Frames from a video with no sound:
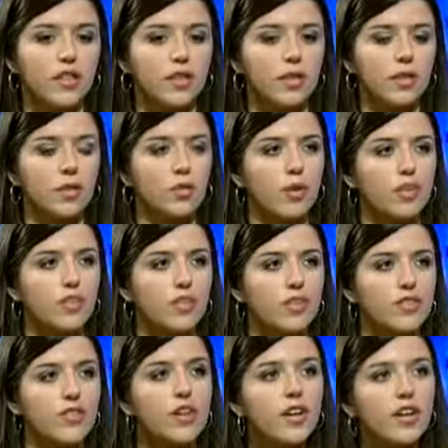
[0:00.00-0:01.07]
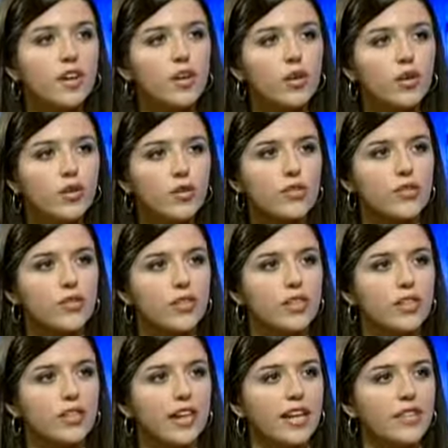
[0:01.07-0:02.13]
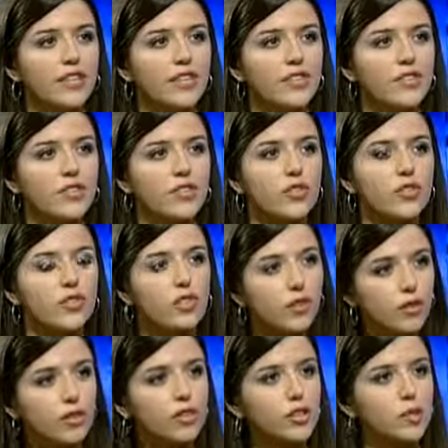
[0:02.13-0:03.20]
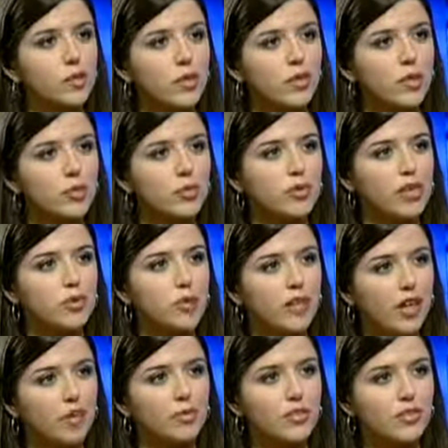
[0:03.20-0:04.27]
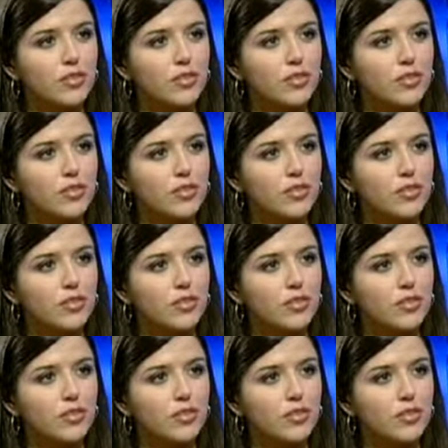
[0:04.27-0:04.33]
that I really wonder is, could a story like this encourage more people to become